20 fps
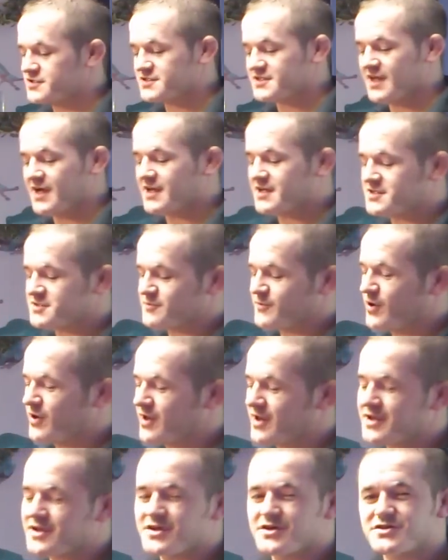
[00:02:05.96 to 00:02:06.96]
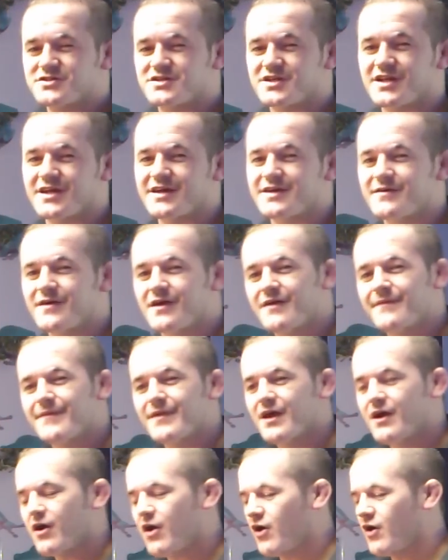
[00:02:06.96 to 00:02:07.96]
and slightly smaller, usually
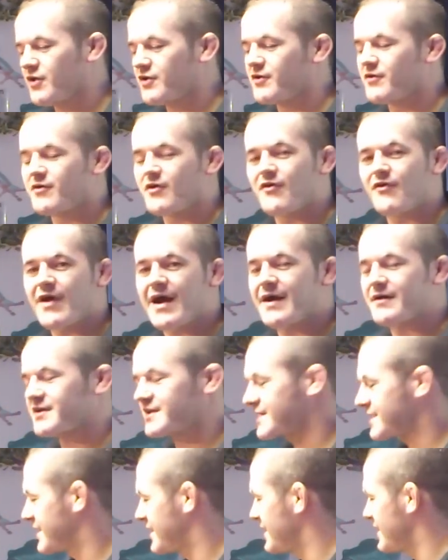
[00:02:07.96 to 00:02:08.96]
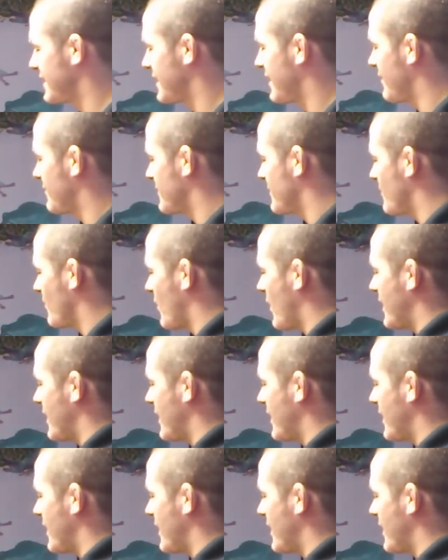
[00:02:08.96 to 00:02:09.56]
on or around 1 kilo in